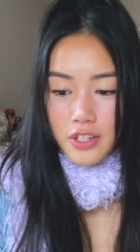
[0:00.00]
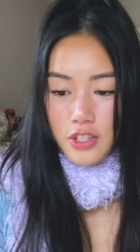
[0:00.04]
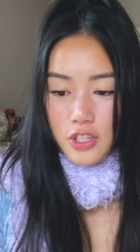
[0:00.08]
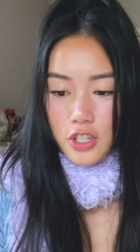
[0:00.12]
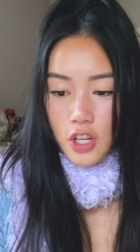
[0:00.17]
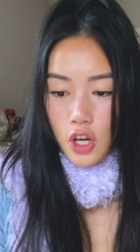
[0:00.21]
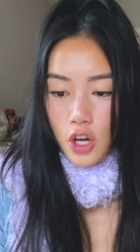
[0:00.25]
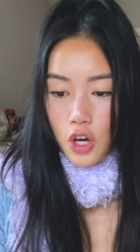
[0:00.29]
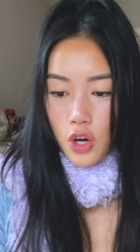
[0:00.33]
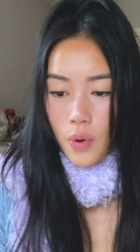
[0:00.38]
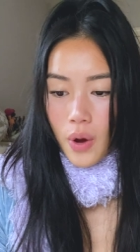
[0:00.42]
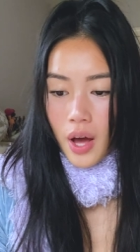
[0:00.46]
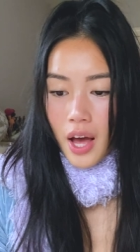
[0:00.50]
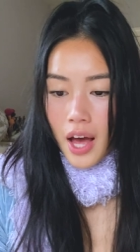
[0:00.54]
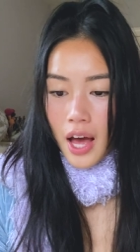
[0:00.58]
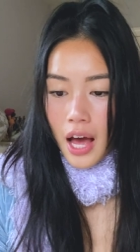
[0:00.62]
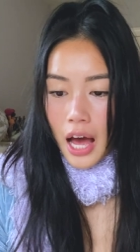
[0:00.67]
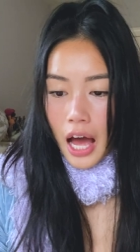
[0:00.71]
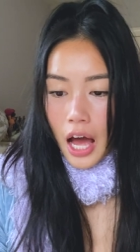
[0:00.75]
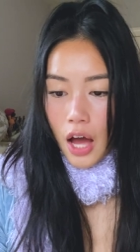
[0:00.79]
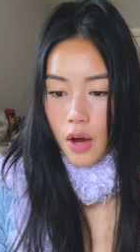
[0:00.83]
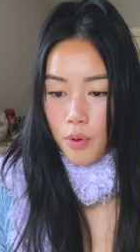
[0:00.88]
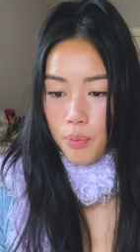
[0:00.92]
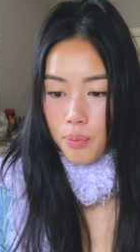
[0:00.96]
So
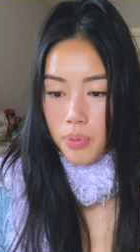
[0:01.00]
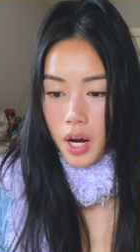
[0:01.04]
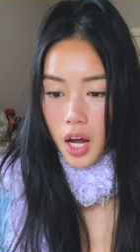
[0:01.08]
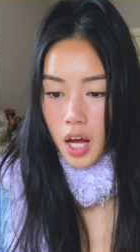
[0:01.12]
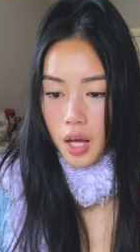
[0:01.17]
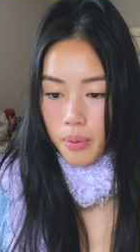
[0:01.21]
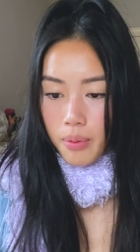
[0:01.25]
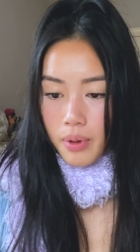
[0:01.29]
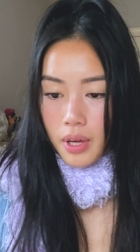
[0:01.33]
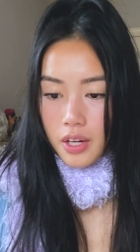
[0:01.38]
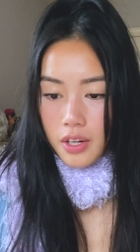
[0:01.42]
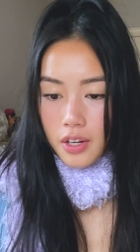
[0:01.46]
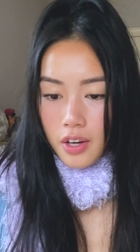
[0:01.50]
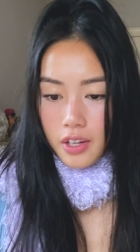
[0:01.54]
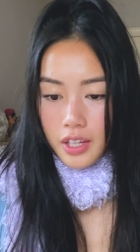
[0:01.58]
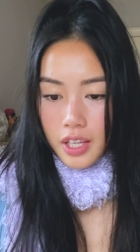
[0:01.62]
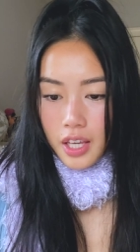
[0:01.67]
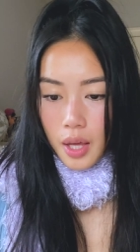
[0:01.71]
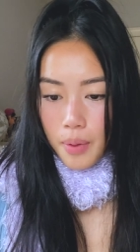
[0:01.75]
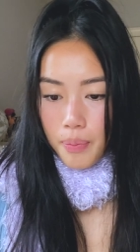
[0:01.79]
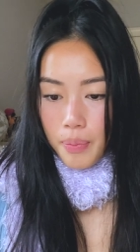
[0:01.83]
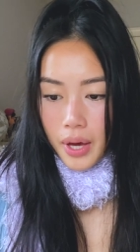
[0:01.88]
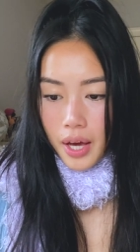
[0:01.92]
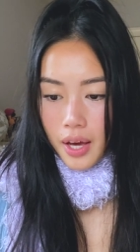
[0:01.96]
I will probably not
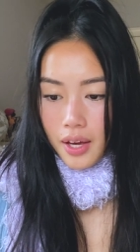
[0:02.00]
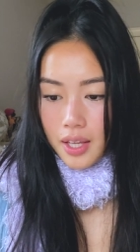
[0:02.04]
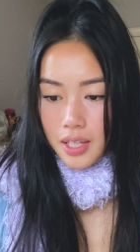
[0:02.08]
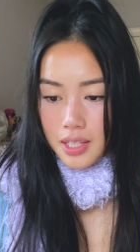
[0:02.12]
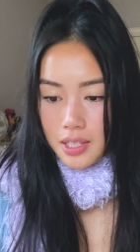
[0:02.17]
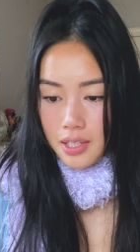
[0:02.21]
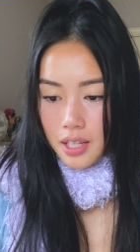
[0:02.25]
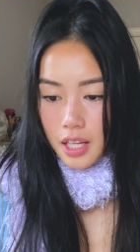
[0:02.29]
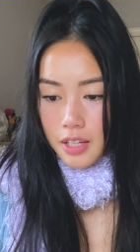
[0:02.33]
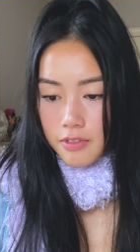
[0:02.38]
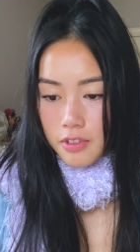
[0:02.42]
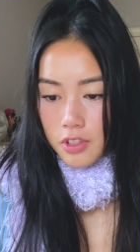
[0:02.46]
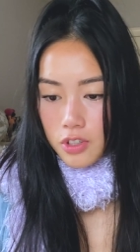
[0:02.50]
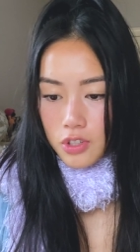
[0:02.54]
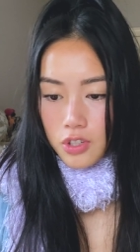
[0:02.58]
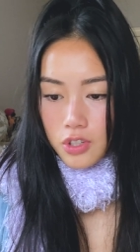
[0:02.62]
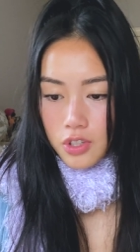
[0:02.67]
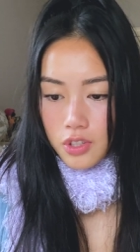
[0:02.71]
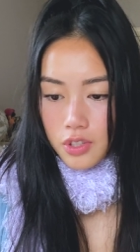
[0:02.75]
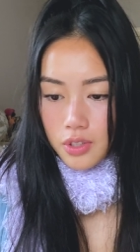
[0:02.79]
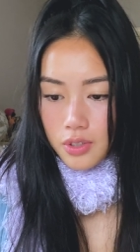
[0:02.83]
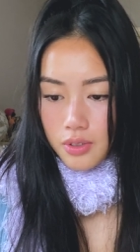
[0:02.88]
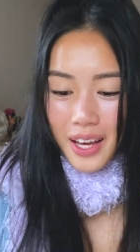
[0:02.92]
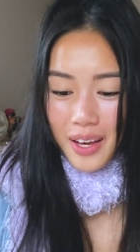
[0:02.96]
get past level
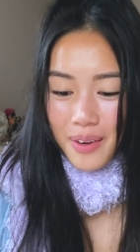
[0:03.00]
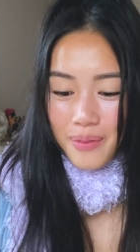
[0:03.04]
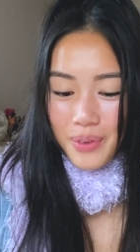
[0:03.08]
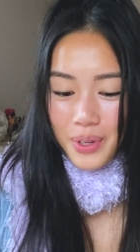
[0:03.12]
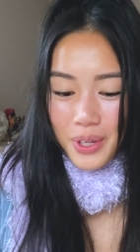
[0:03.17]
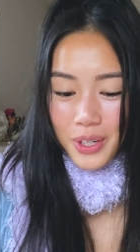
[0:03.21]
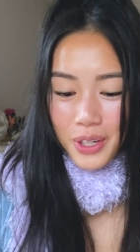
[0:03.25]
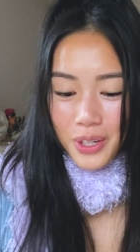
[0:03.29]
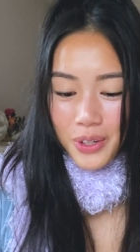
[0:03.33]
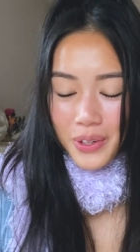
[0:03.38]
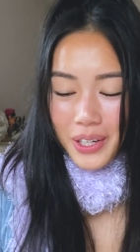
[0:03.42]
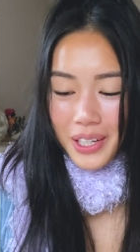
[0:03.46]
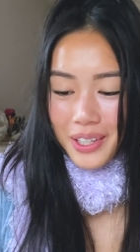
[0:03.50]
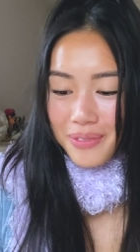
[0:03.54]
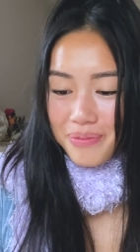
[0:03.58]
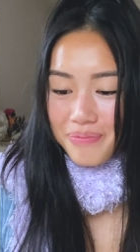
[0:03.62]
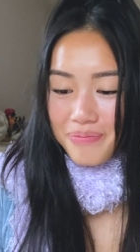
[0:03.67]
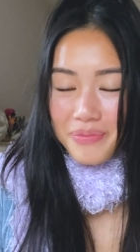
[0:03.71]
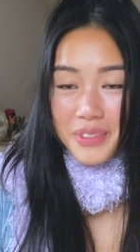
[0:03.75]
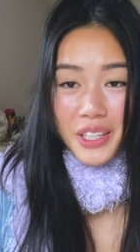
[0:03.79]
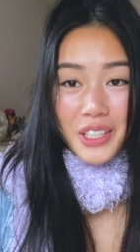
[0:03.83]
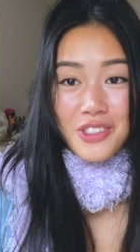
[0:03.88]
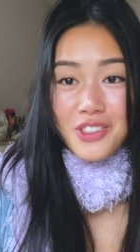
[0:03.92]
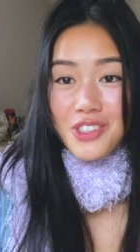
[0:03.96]
two. You know what?
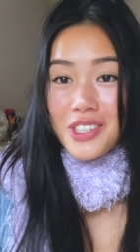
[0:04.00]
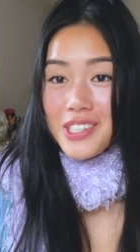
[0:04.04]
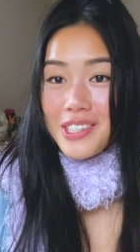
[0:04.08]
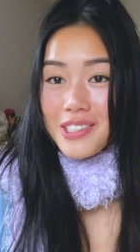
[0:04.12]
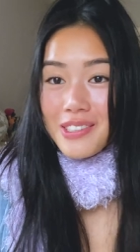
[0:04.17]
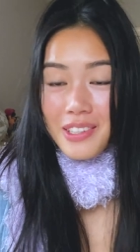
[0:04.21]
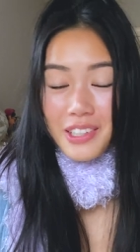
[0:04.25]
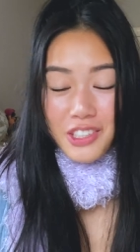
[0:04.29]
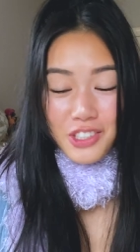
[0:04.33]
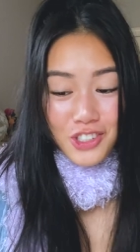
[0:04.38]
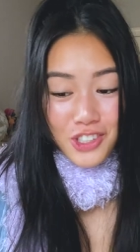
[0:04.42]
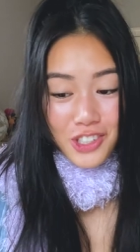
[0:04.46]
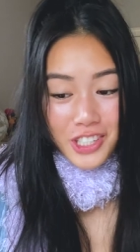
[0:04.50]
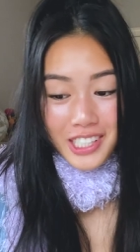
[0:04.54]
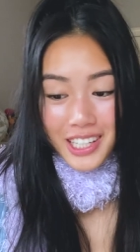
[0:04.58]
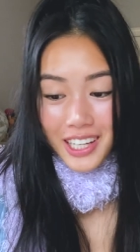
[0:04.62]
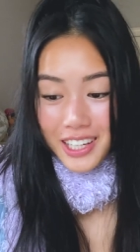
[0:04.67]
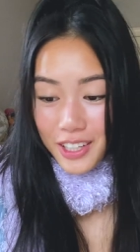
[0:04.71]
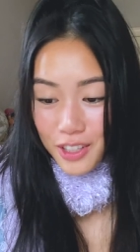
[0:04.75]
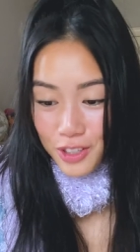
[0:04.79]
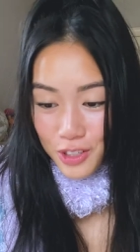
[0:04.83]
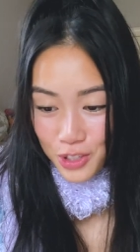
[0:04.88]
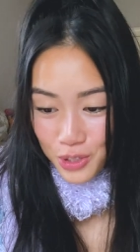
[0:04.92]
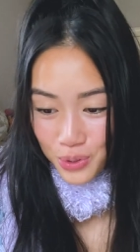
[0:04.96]
Let's just, let's just get
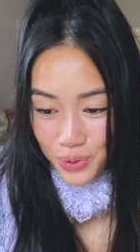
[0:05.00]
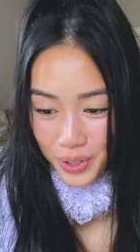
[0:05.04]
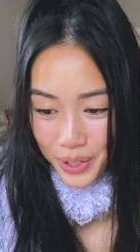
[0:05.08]
into